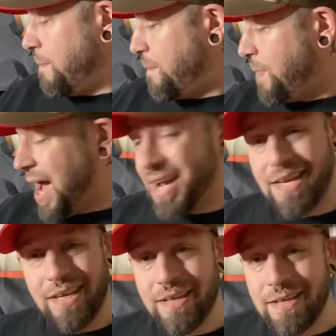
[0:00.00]

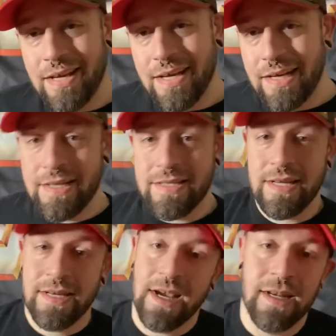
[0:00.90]
Back in
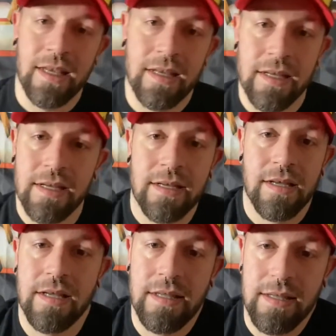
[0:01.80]
1990, there
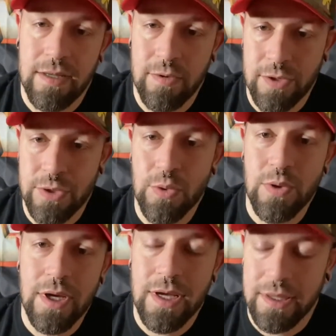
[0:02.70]
were a
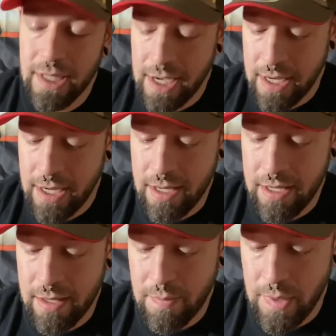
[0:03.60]
toy line
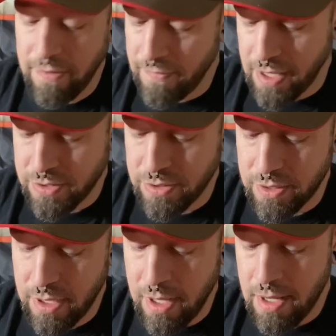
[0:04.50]

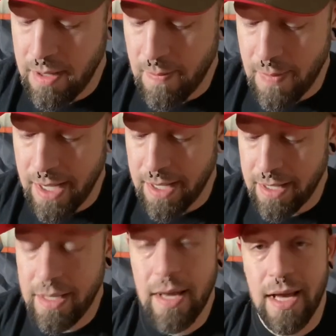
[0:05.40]
manufactured
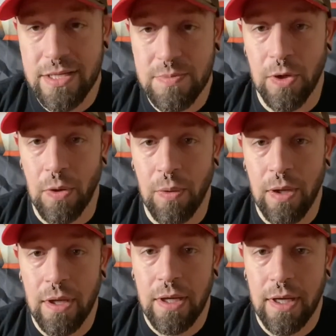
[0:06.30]
by Hasbro
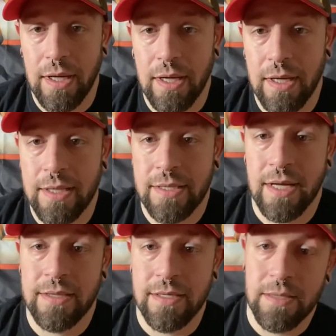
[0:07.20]
that
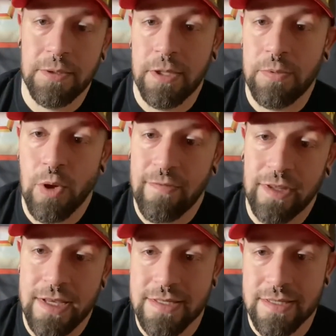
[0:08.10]
got the WWF
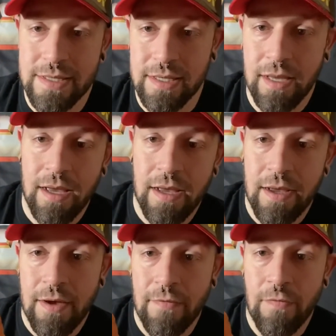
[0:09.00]
licensing
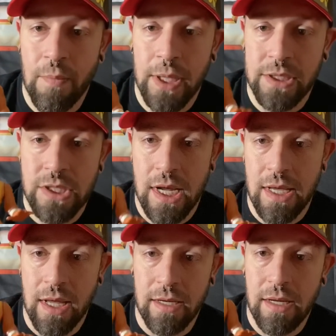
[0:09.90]
from LJN.